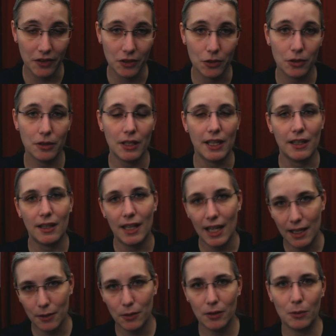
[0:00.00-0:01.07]
decision, and
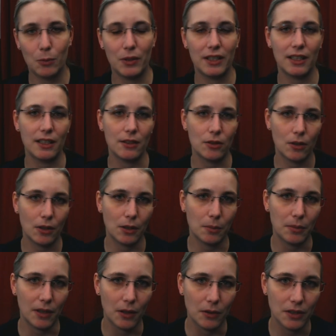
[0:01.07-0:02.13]
then we can talk
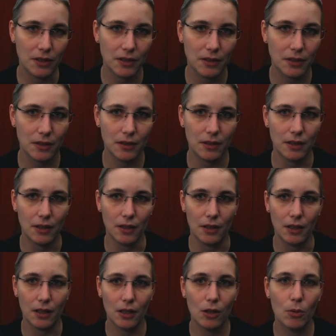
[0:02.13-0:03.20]
about
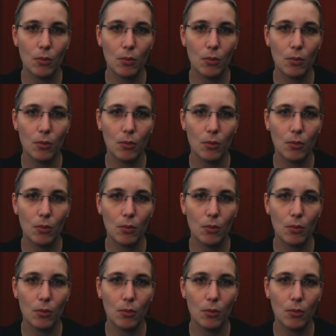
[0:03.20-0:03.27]
uh,